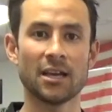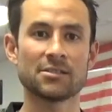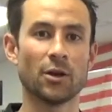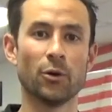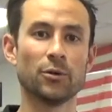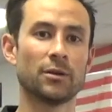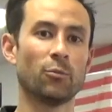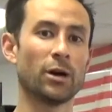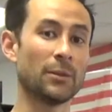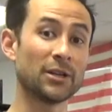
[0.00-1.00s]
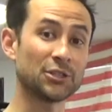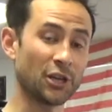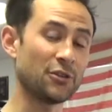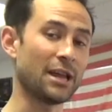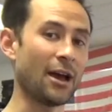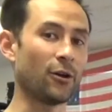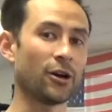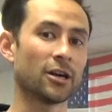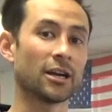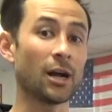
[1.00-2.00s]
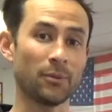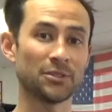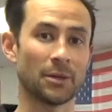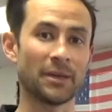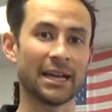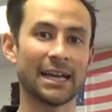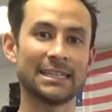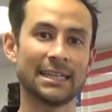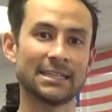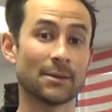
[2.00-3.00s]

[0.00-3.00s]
So what I'm going to show you now are a couple of jump kick ideas.